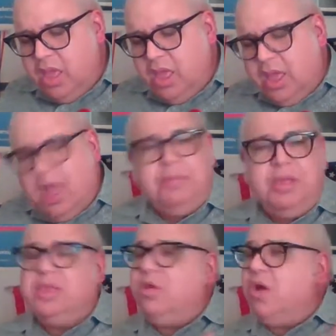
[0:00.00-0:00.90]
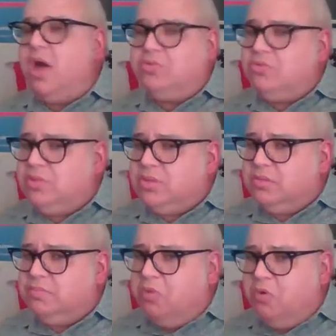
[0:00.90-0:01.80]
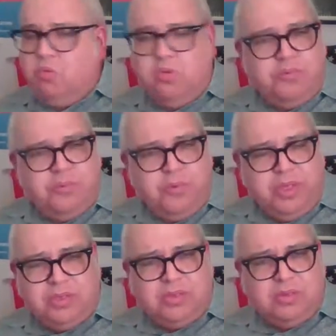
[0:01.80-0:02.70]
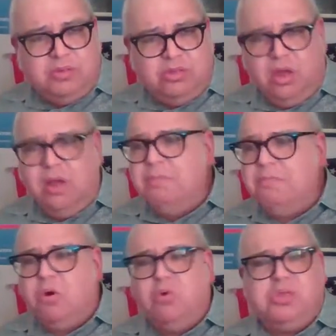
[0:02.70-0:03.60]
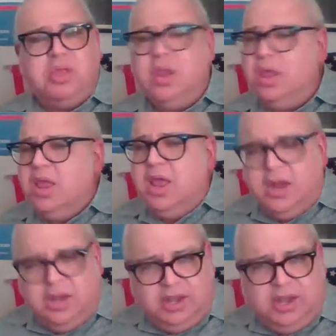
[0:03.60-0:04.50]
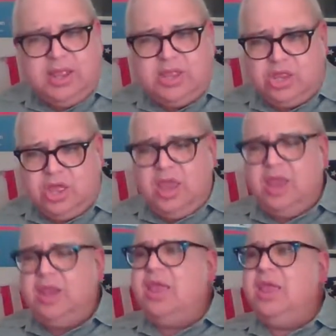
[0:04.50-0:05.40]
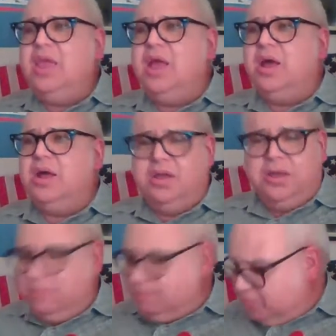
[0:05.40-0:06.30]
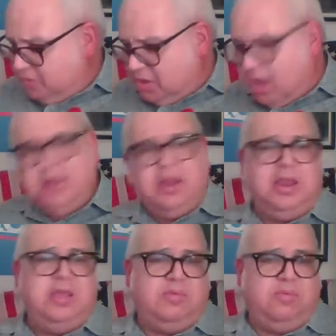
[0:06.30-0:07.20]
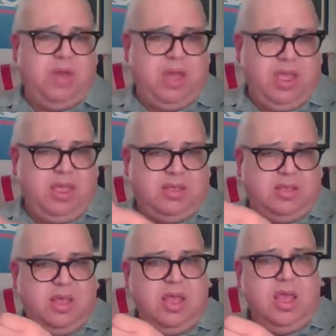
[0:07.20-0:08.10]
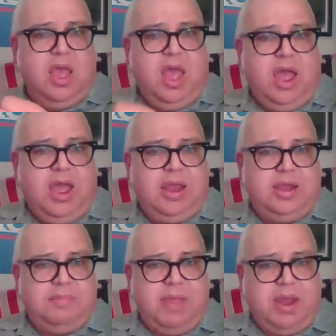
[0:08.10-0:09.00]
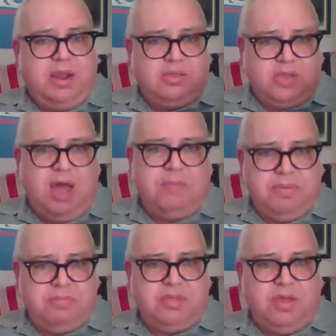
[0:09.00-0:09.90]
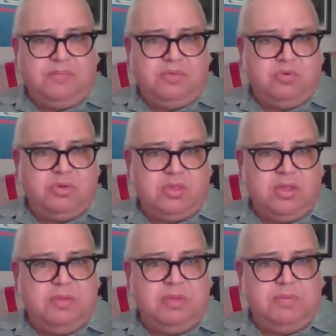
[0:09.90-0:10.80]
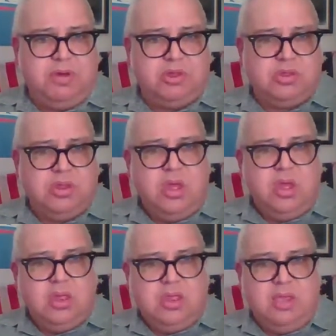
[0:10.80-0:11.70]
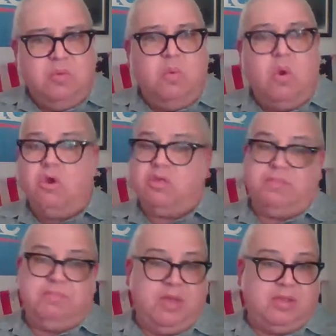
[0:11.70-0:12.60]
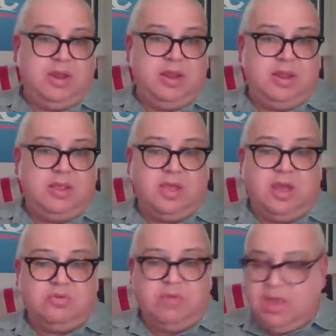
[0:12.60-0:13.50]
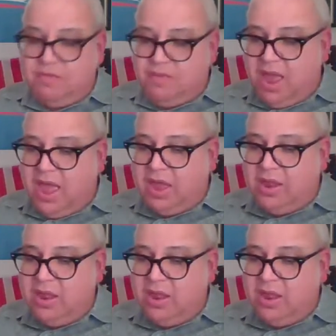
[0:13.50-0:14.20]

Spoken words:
I mean, there are others, Paul Wolfowitz, John Bolton, Dick Cheney, Condoleezza Rice, and the man on top himself, George W. Bush, the worst president this country ever had.